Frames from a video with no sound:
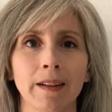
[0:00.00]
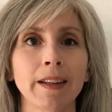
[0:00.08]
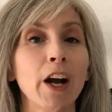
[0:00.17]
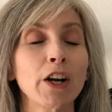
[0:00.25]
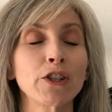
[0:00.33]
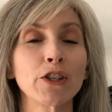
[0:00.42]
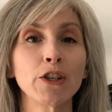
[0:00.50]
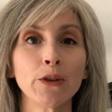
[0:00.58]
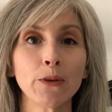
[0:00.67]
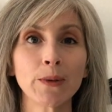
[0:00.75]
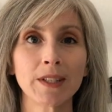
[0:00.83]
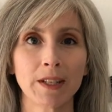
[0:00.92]
There are
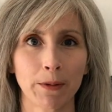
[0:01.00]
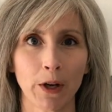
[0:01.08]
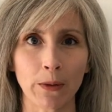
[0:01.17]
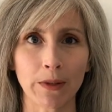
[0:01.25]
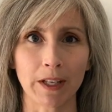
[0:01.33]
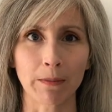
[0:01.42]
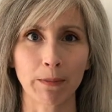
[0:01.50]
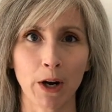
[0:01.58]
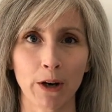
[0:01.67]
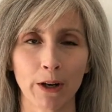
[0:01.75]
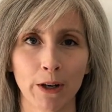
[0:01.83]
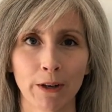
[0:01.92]
2 zip codes in
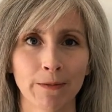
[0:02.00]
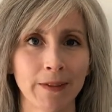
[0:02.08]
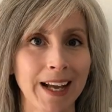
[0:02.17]
Parker.